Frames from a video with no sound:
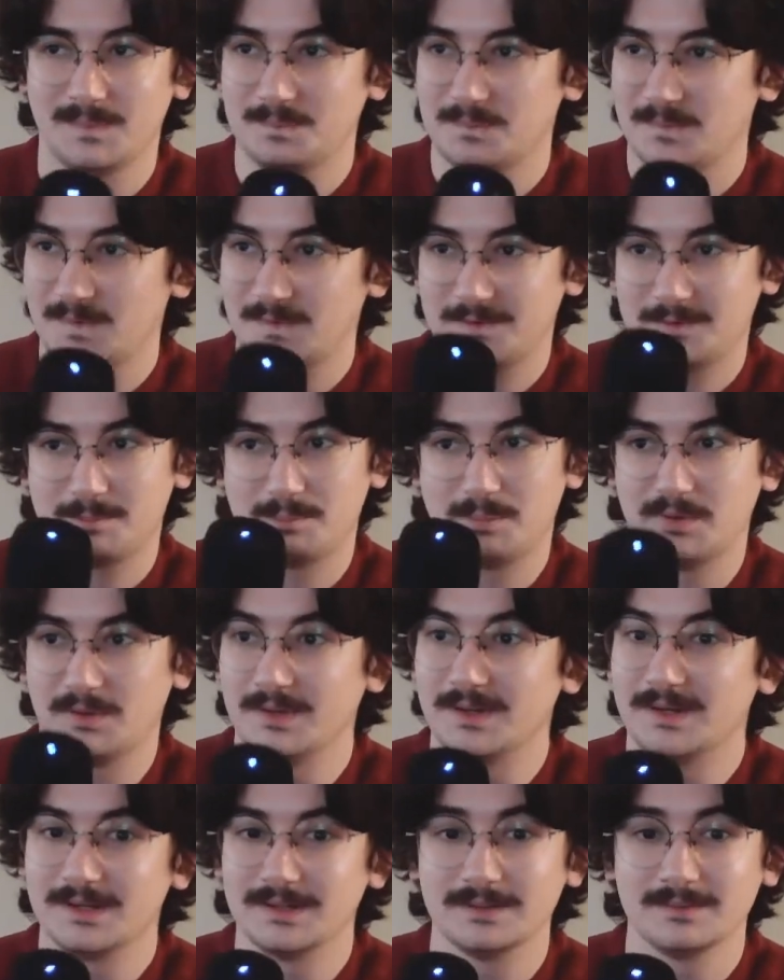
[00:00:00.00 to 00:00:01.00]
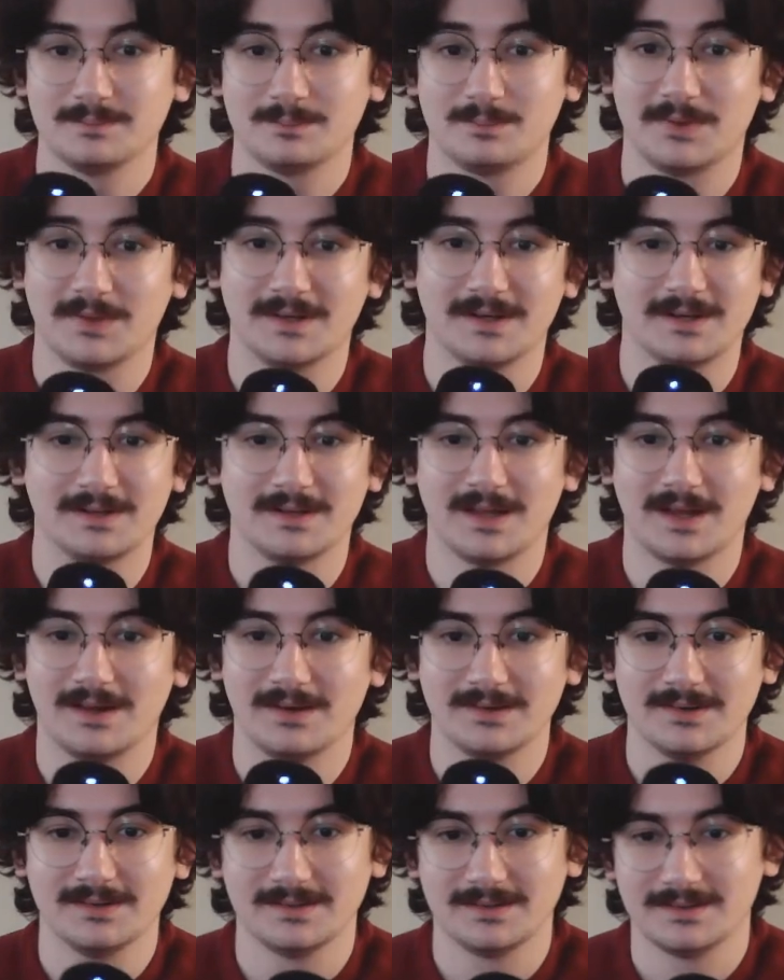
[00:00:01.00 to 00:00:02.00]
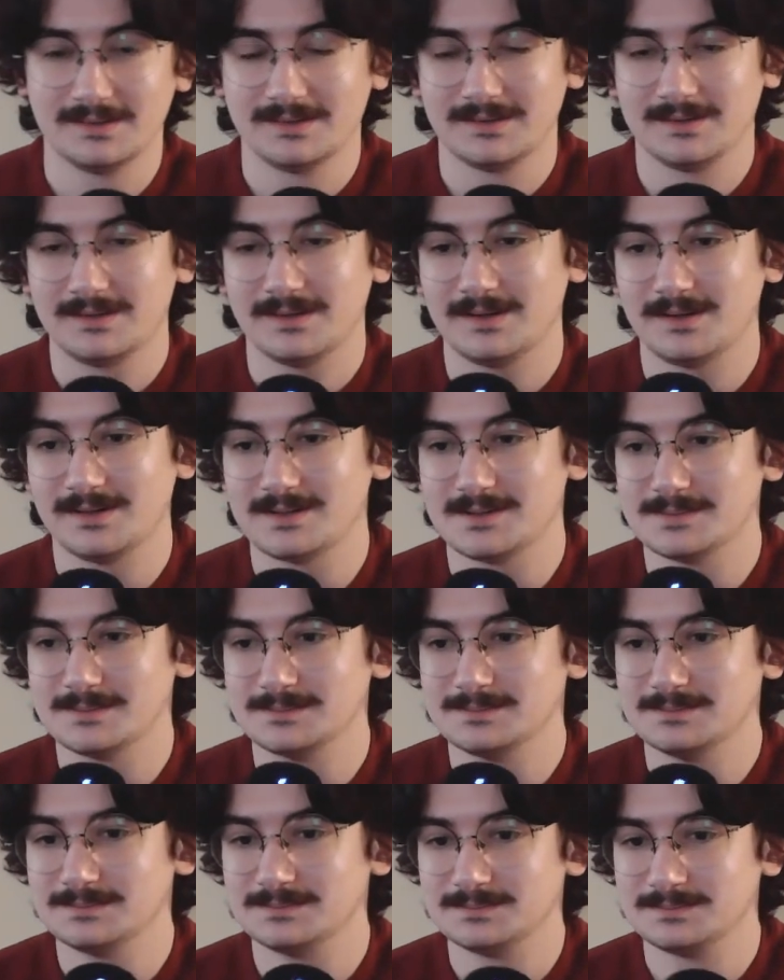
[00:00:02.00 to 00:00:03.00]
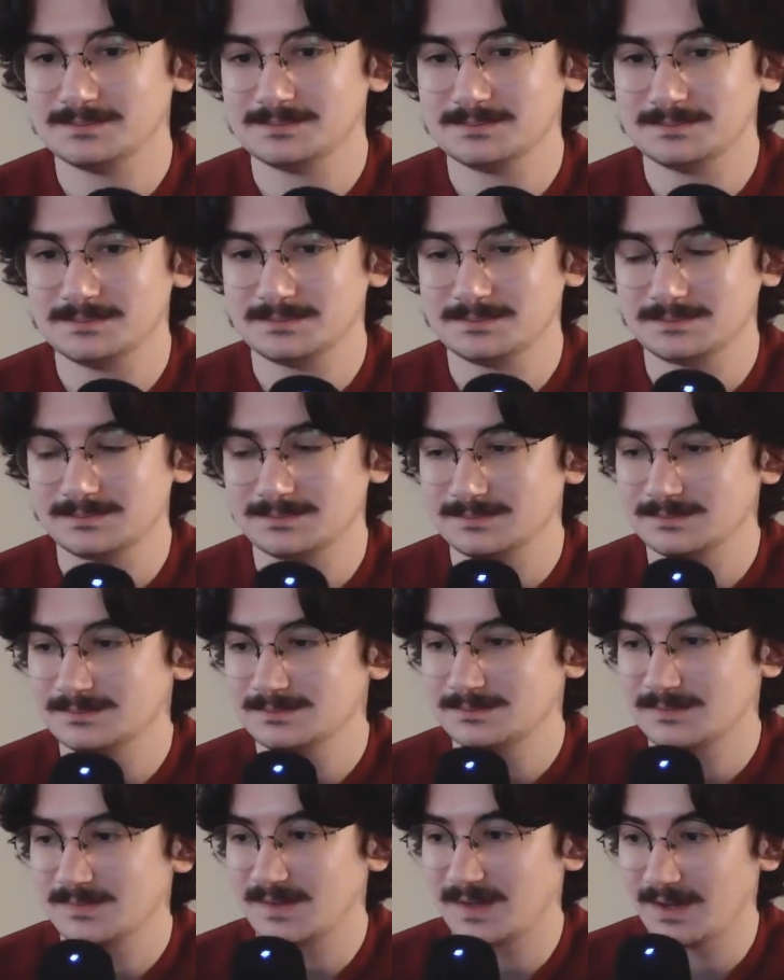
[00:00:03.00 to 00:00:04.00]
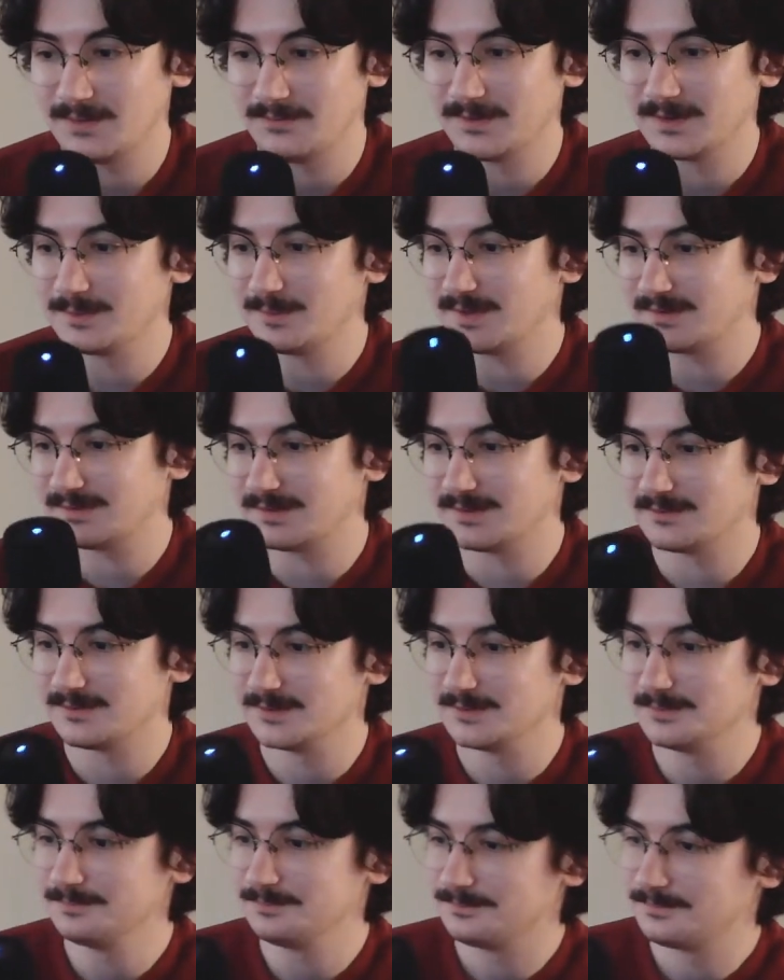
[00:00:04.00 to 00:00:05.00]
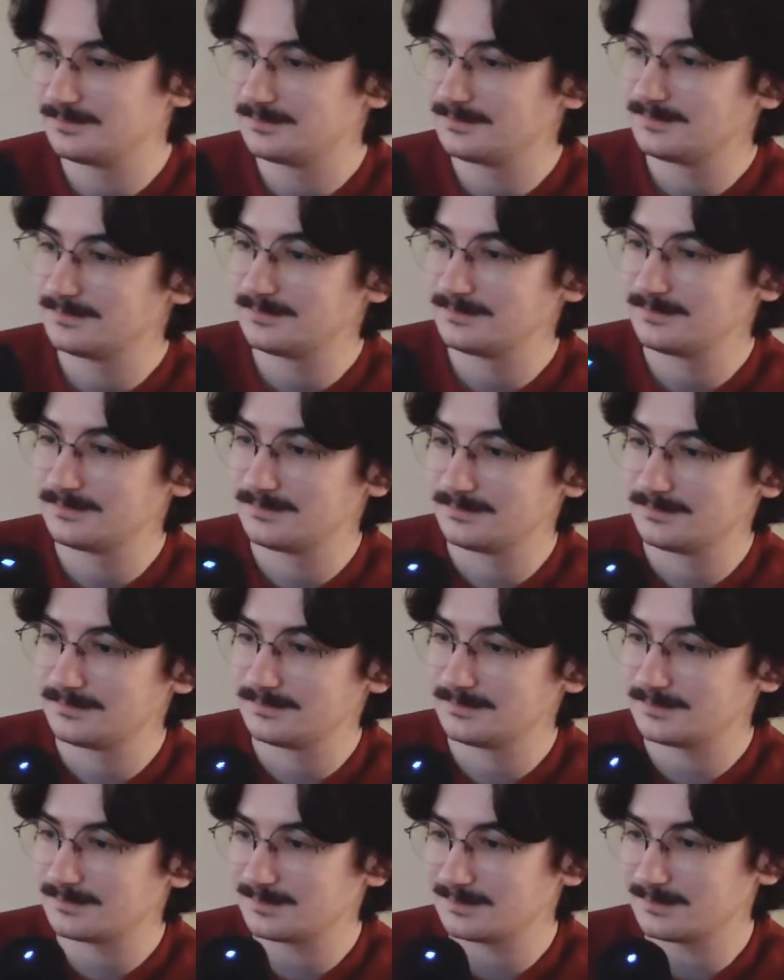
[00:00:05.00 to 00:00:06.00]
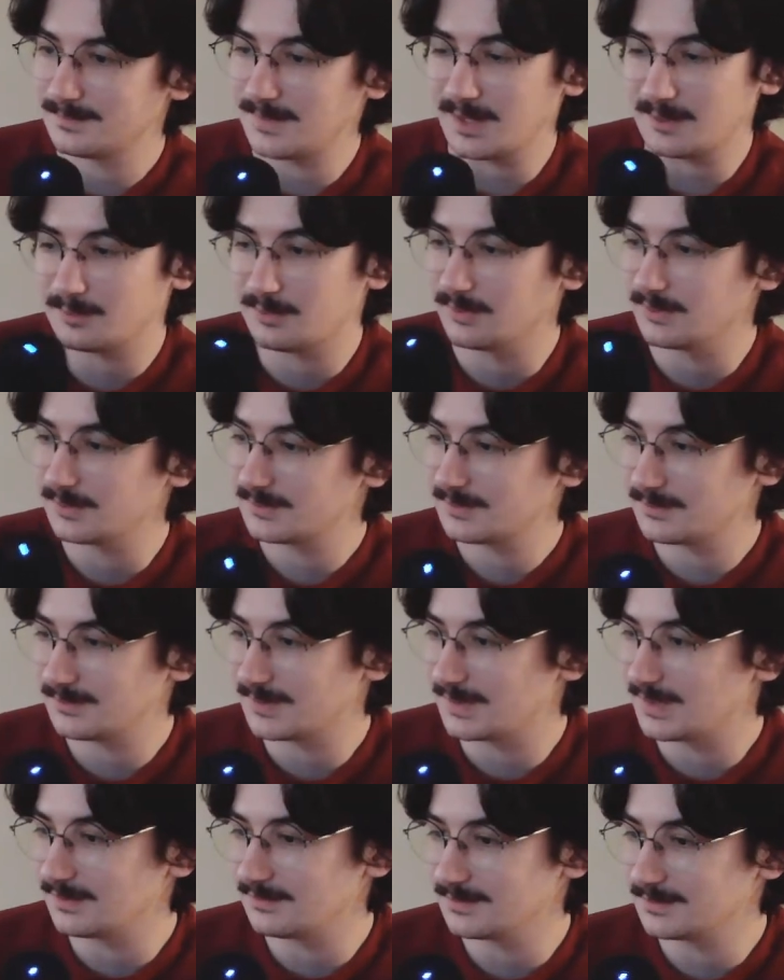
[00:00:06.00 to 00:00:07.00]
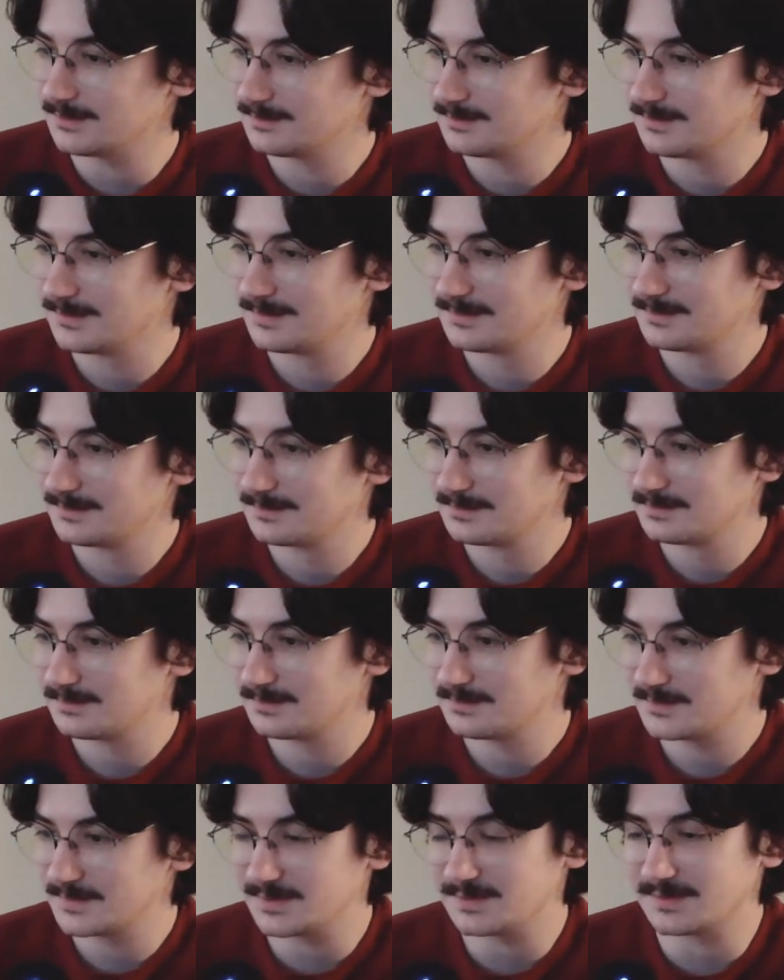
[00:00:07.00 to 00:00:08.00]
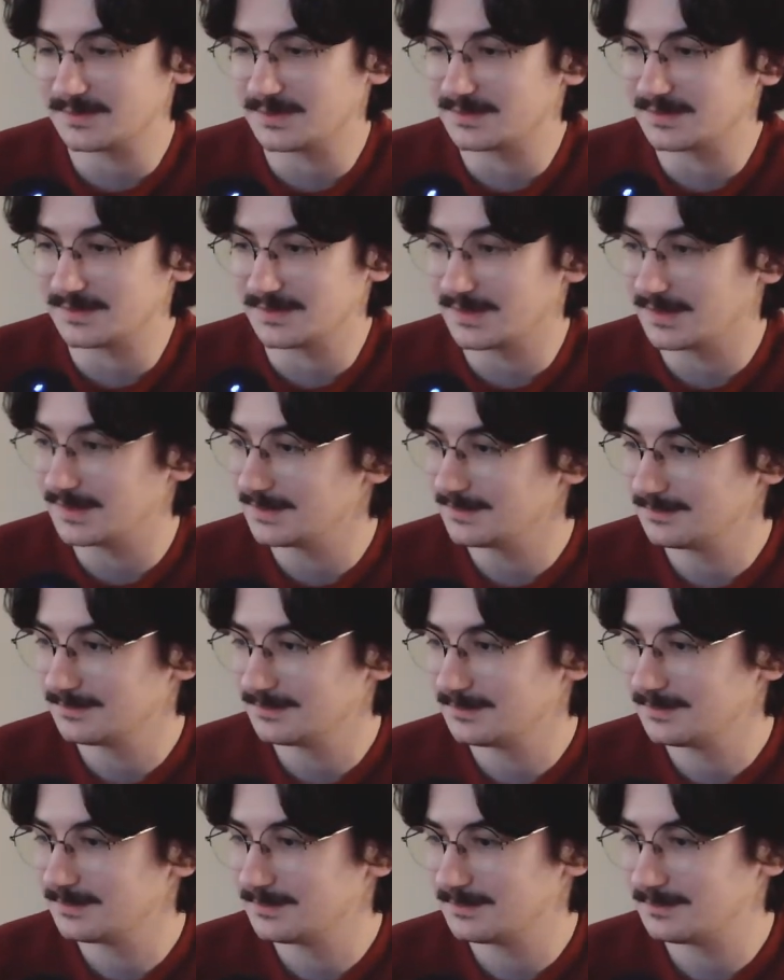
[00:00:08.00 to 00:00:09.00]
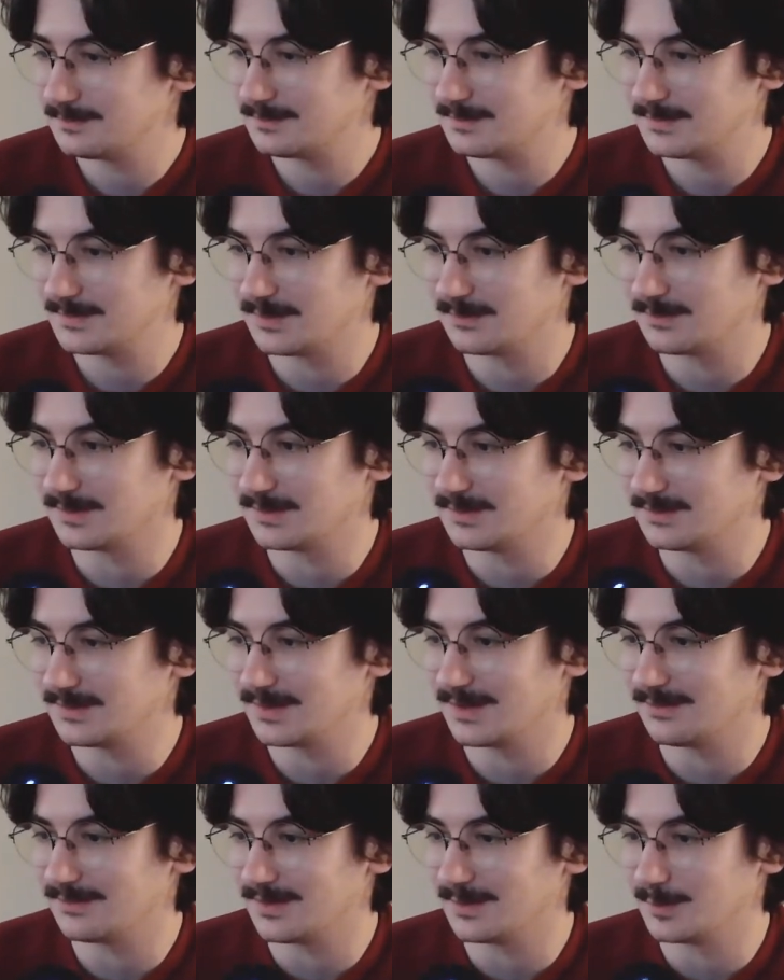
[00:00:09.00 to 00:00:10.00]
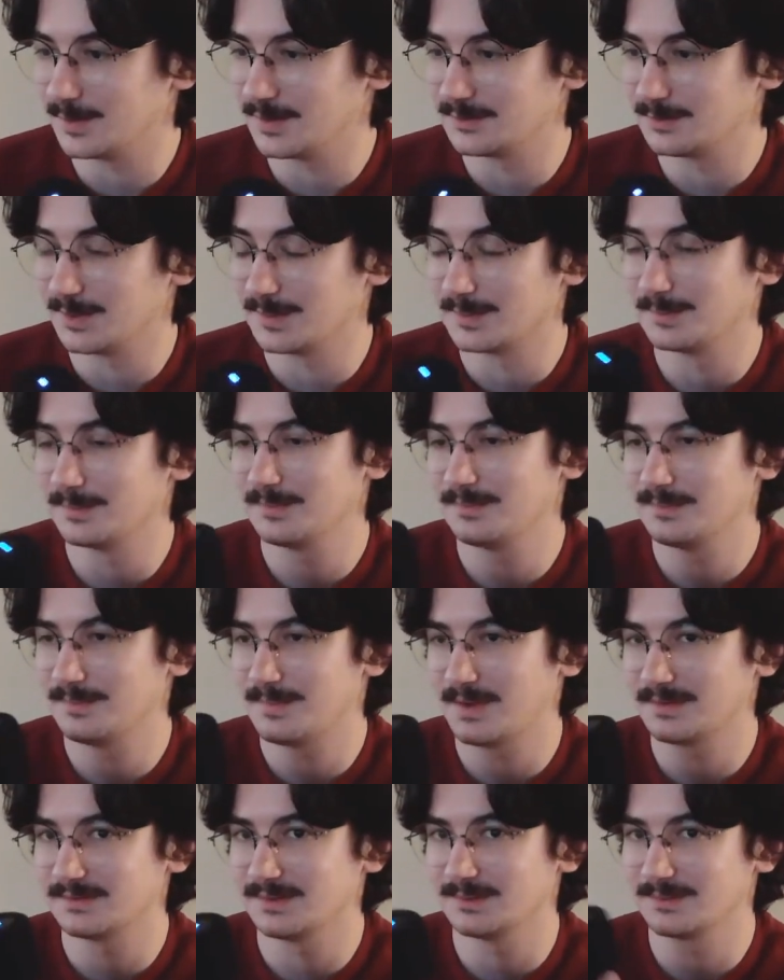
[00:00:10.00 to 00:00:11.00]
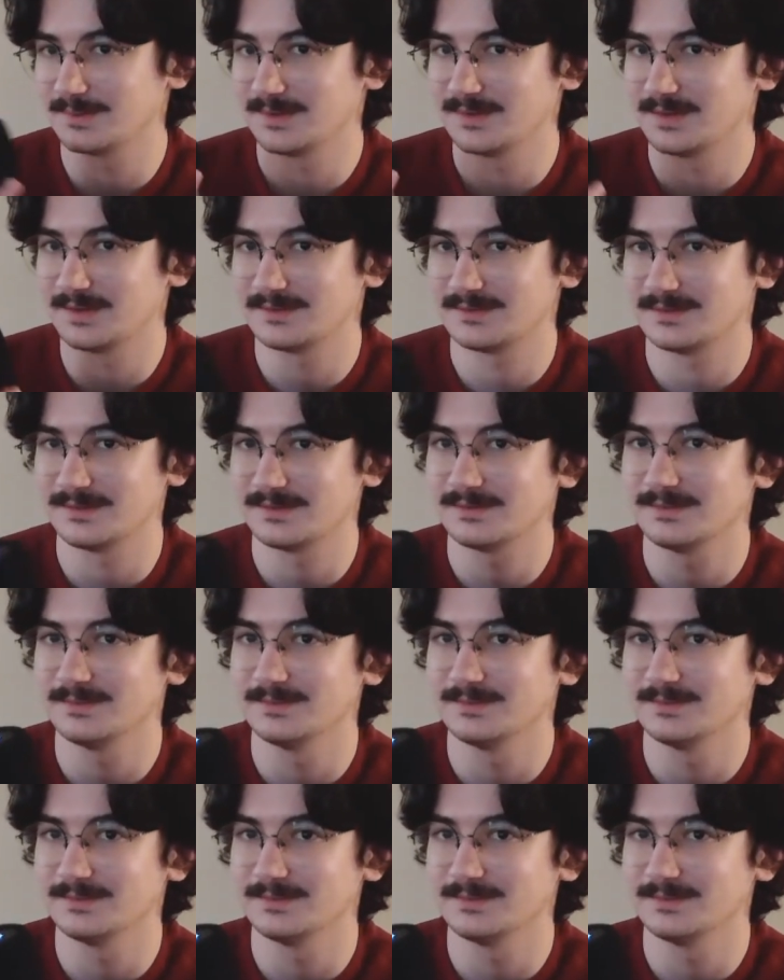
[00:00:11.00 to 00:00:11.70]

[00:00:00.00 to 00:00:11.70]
It's plenty loud. Got one in my sunroom, back porch, whatever. Just sits in there. Don't really use that one that much, but I'm about to upgrade that system